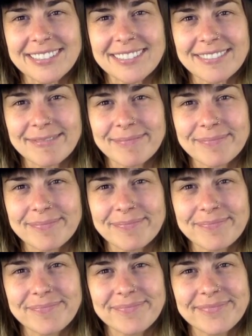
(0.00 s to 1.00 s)

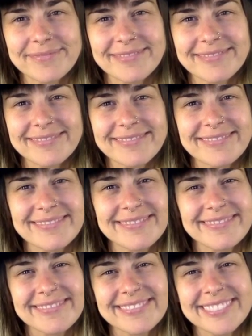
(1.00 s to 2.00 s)

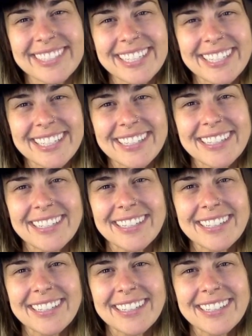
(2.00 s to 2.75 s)
No one is speaking in this clip.